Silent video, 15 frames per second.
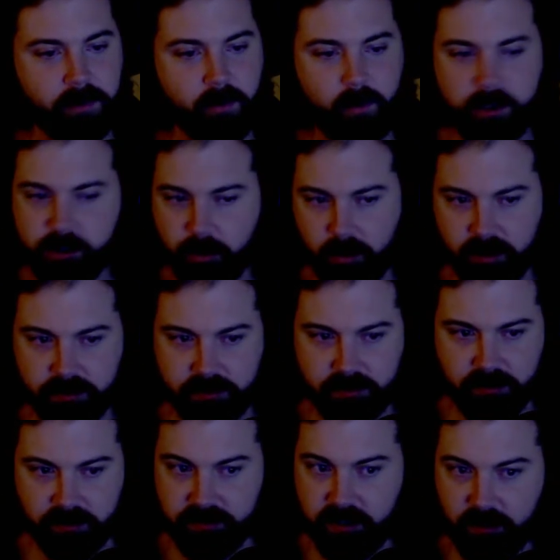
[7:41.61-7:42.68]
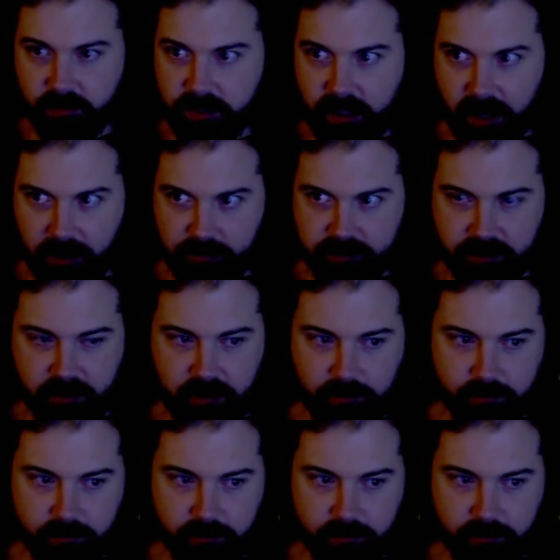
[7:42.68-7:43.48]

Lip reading: Which ones? Does he own the GameStop?